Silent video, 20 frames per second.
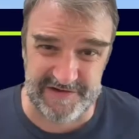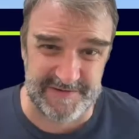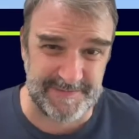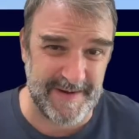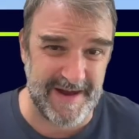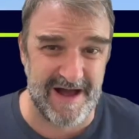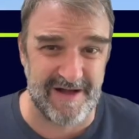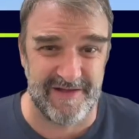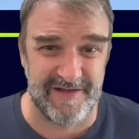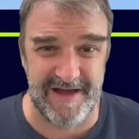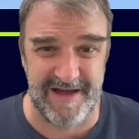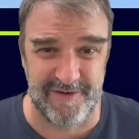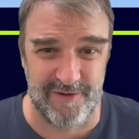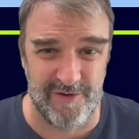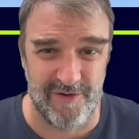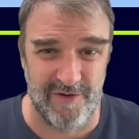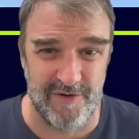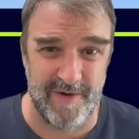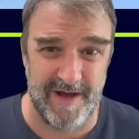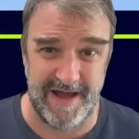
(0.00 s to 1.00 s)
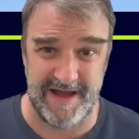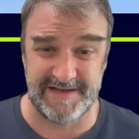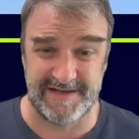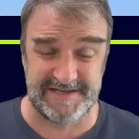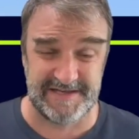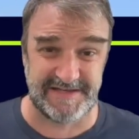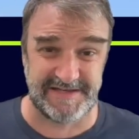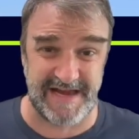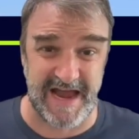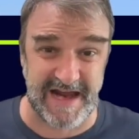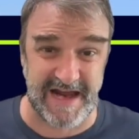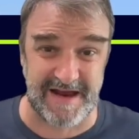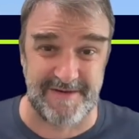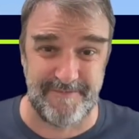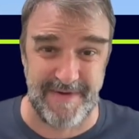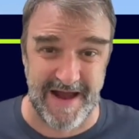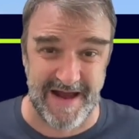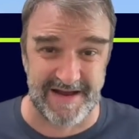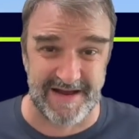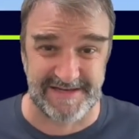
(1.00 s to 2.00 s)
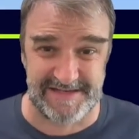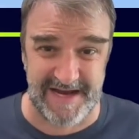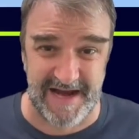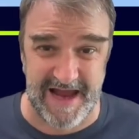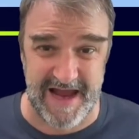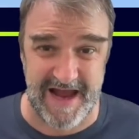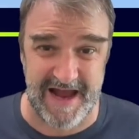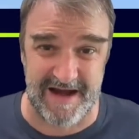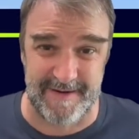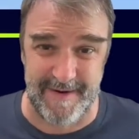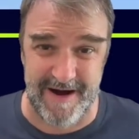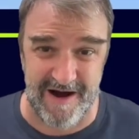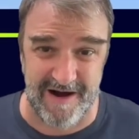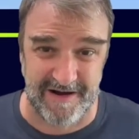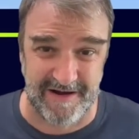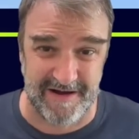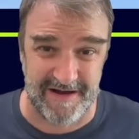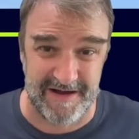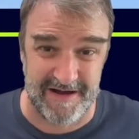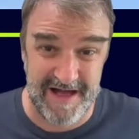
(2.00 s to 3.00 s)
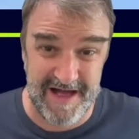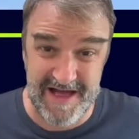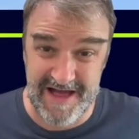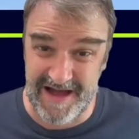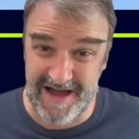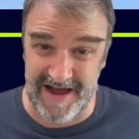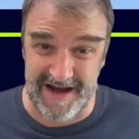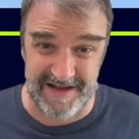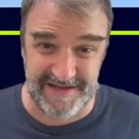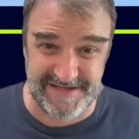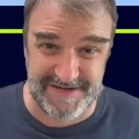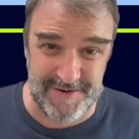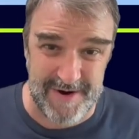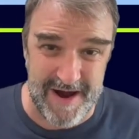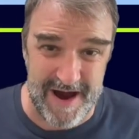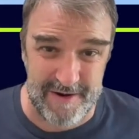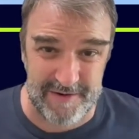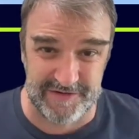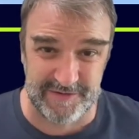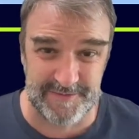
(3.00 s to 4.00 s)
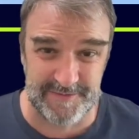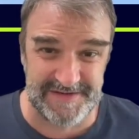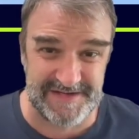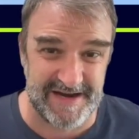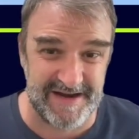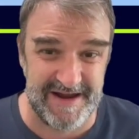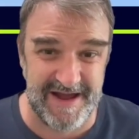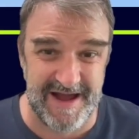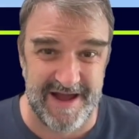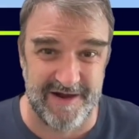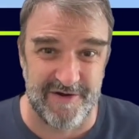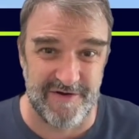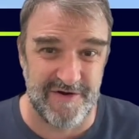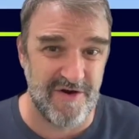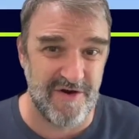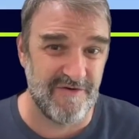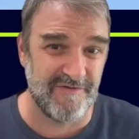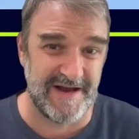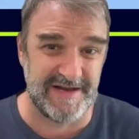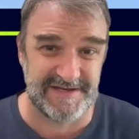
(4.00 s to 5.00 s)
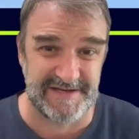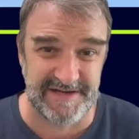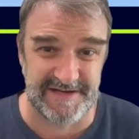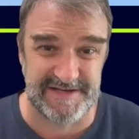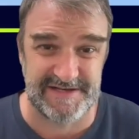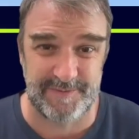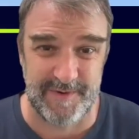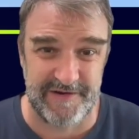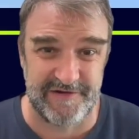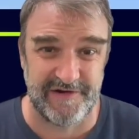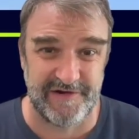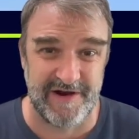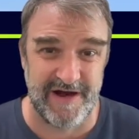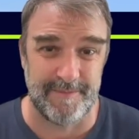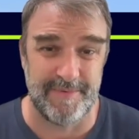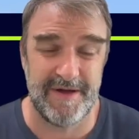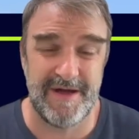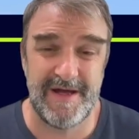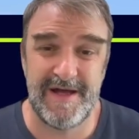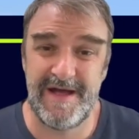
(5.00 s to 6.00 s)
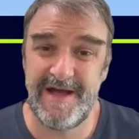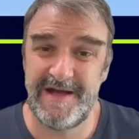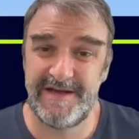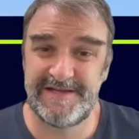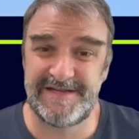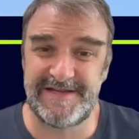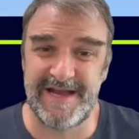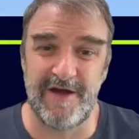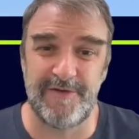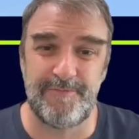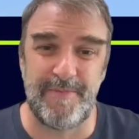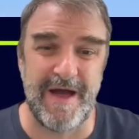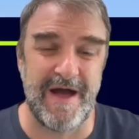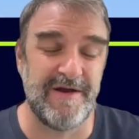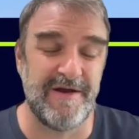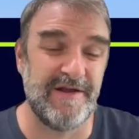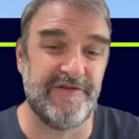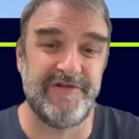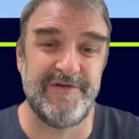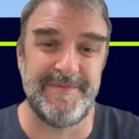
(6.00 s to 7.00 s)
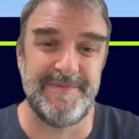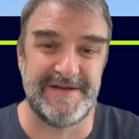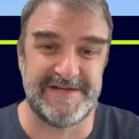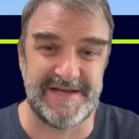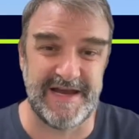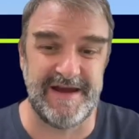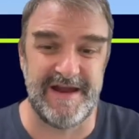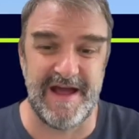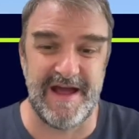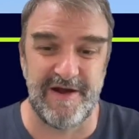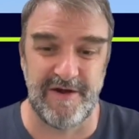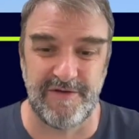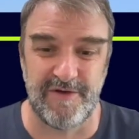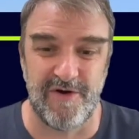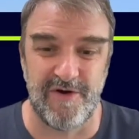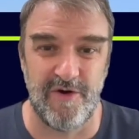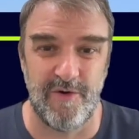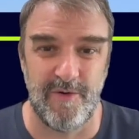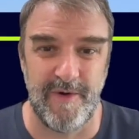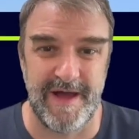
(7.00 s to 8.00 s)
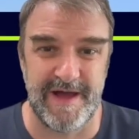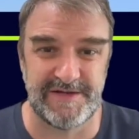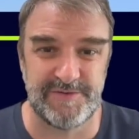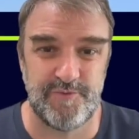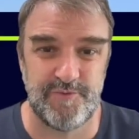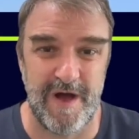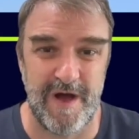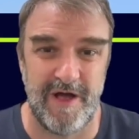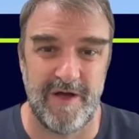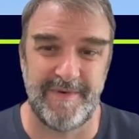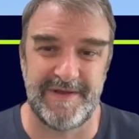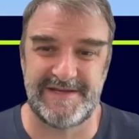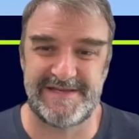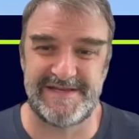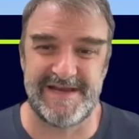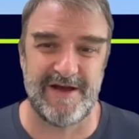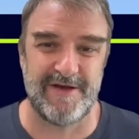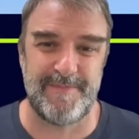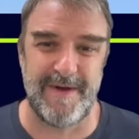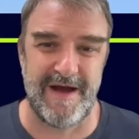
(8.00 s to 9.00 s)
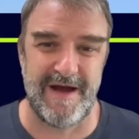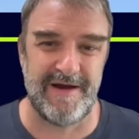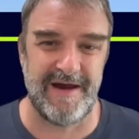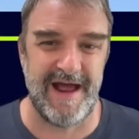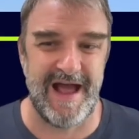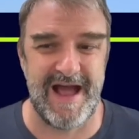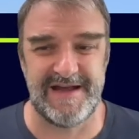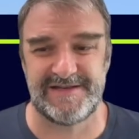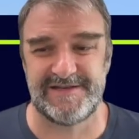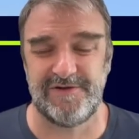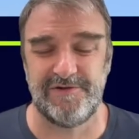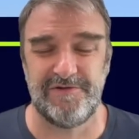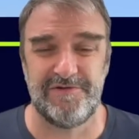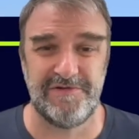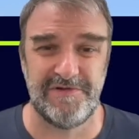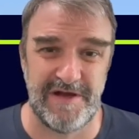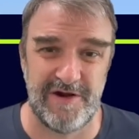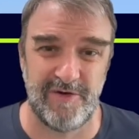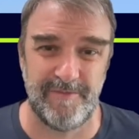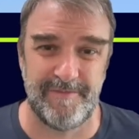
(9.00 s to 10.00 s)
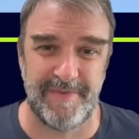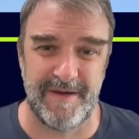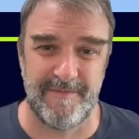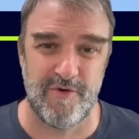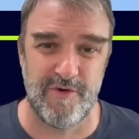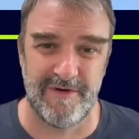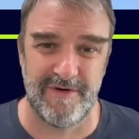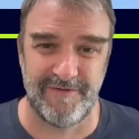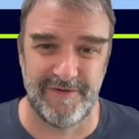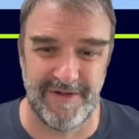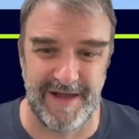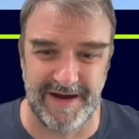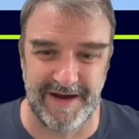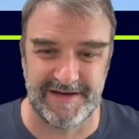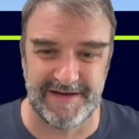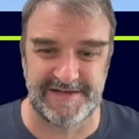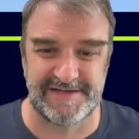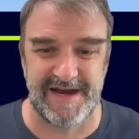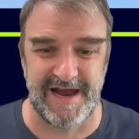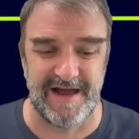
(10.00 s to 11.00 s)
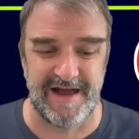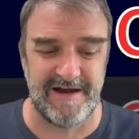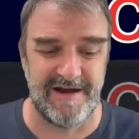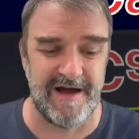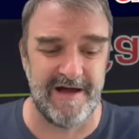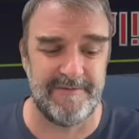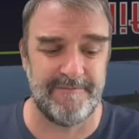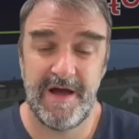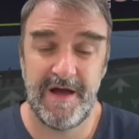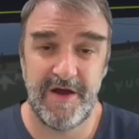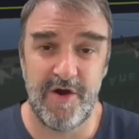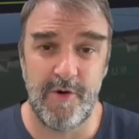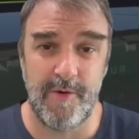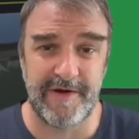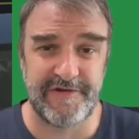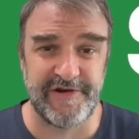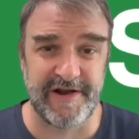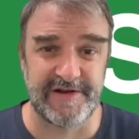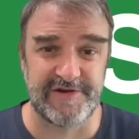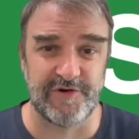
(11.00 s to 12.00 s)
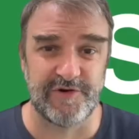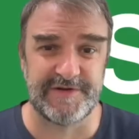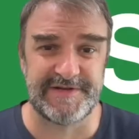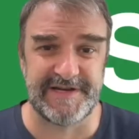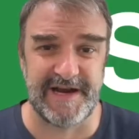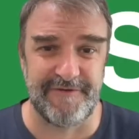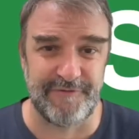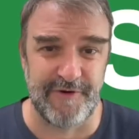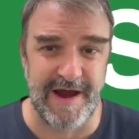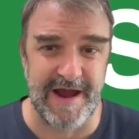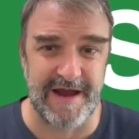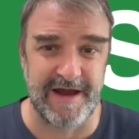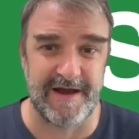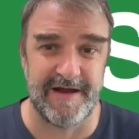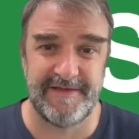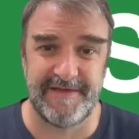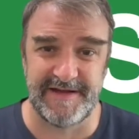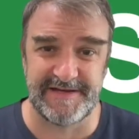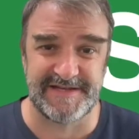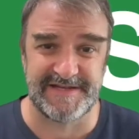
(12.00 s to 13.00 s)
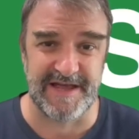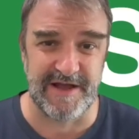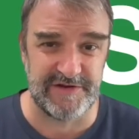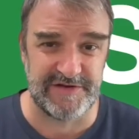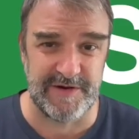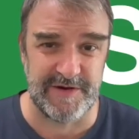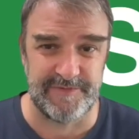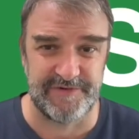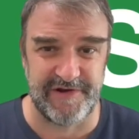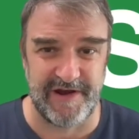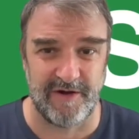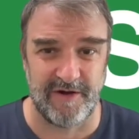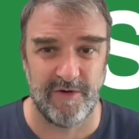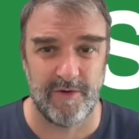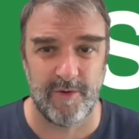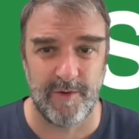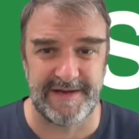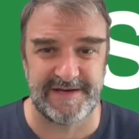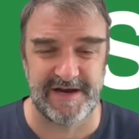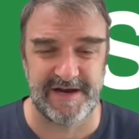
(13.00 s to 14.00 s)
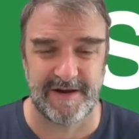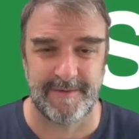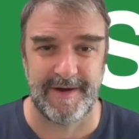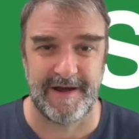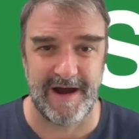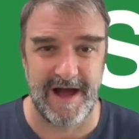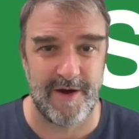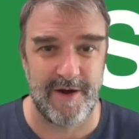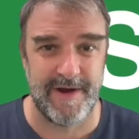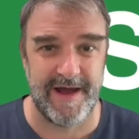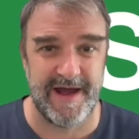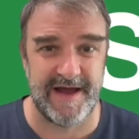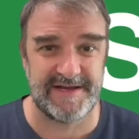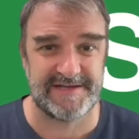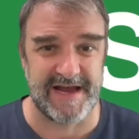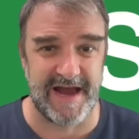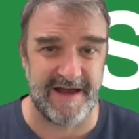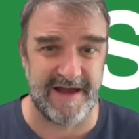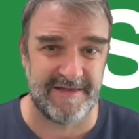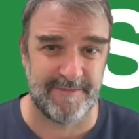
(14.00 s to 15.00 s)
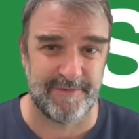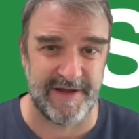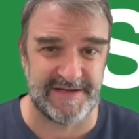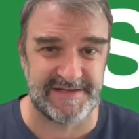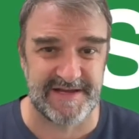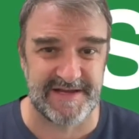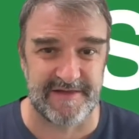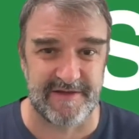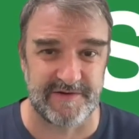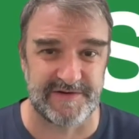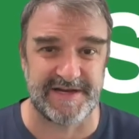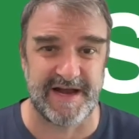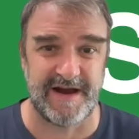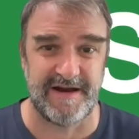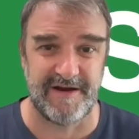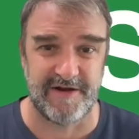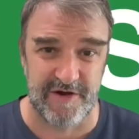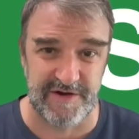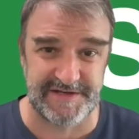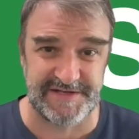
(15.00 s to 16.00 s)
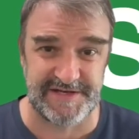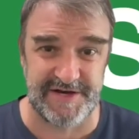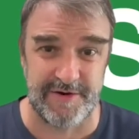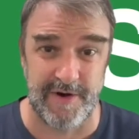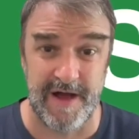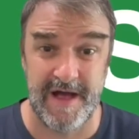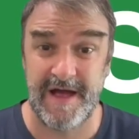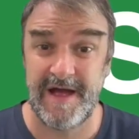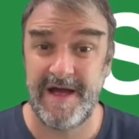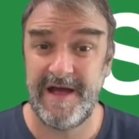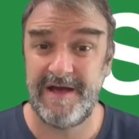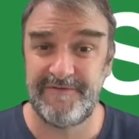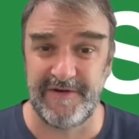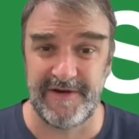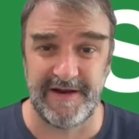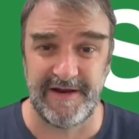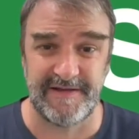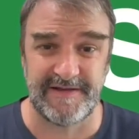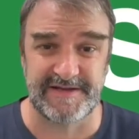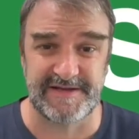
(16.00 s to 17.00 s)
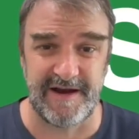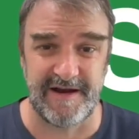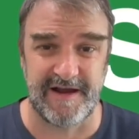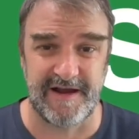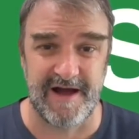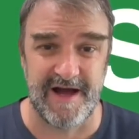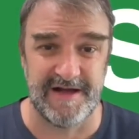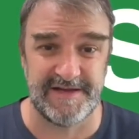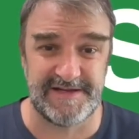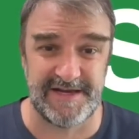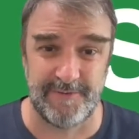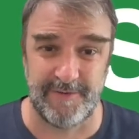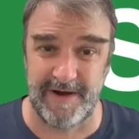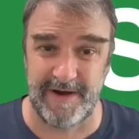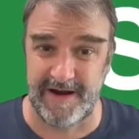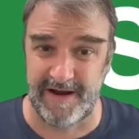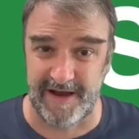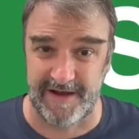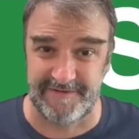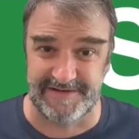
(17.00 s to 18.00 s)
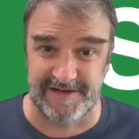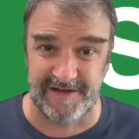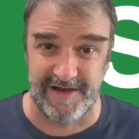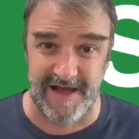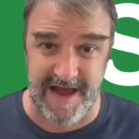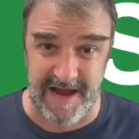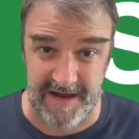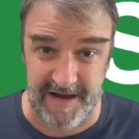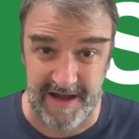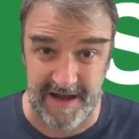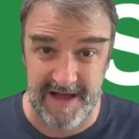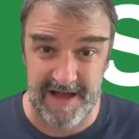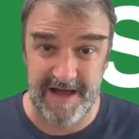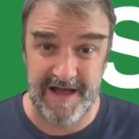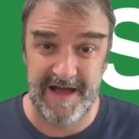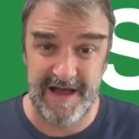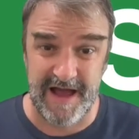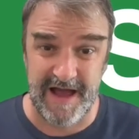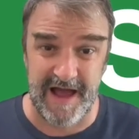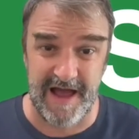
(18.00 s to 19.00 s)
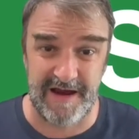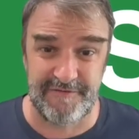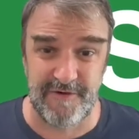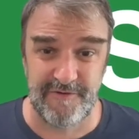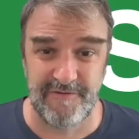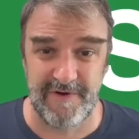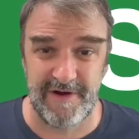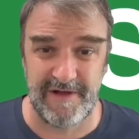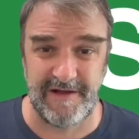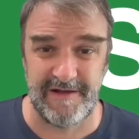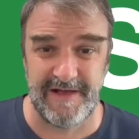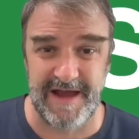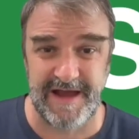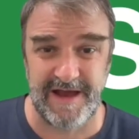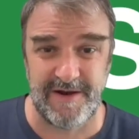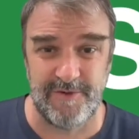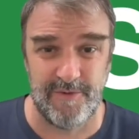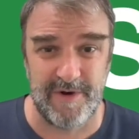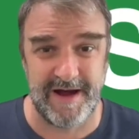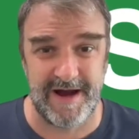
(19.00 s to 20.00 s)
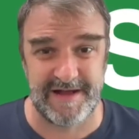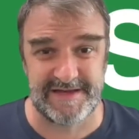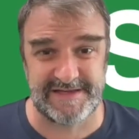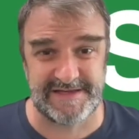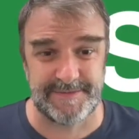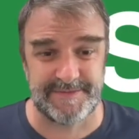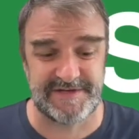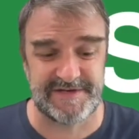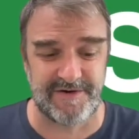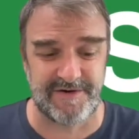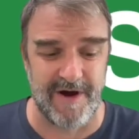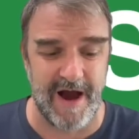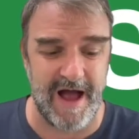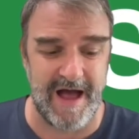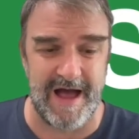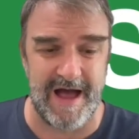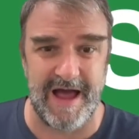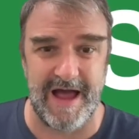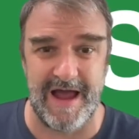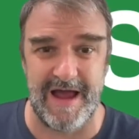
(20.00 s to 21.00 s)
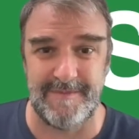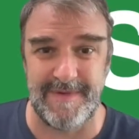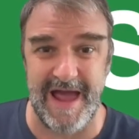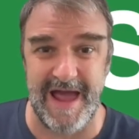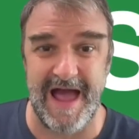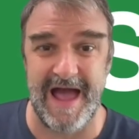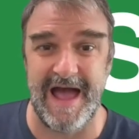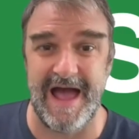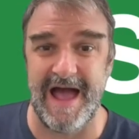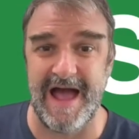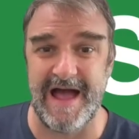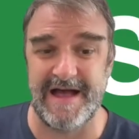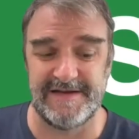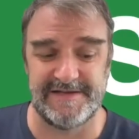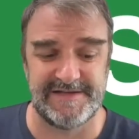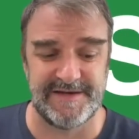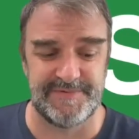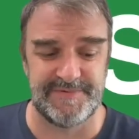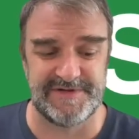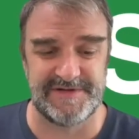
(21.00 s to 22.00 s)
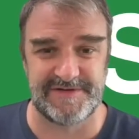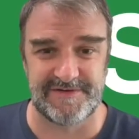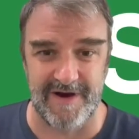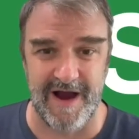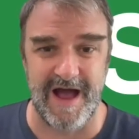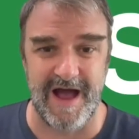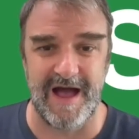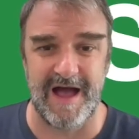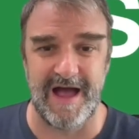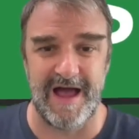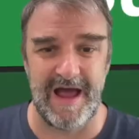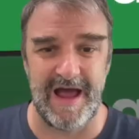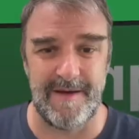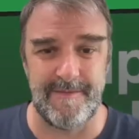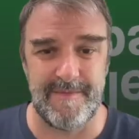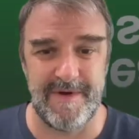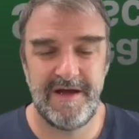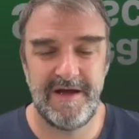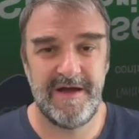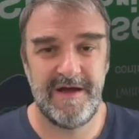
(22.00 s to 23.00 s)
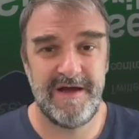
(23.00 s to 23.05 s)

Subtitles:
be LA the whole way. It's the second biggest city in America, and it's 2 hours from San Diego. No reason to switch it up. Southbound, it should be San Diego the whole way as well, but southbound, it has a little bit more of a leg to stand on. You're watching Control City Freak. This is the YouTube channel where we talk about highways and the places that they're signed to go to. If you dig this kind of content, why not give us a like? And if you really like it, why not subscribe? Yeah, subscribe.